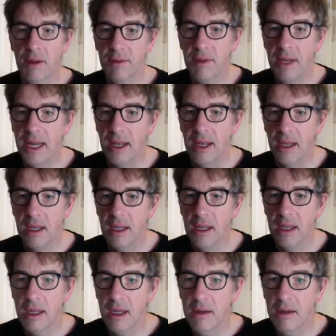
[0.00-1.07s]
see it.
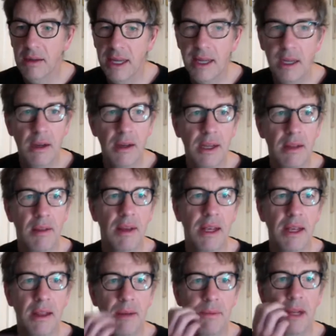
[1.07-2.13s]
Oh yeah, no, I can see
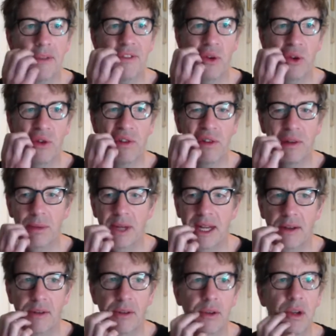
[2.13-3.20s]
something of yours has
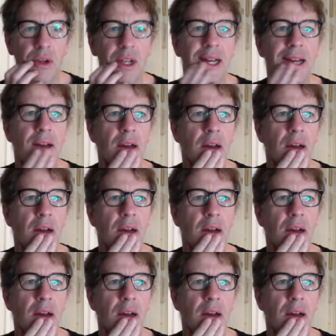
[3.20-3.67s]
appeared on your layer.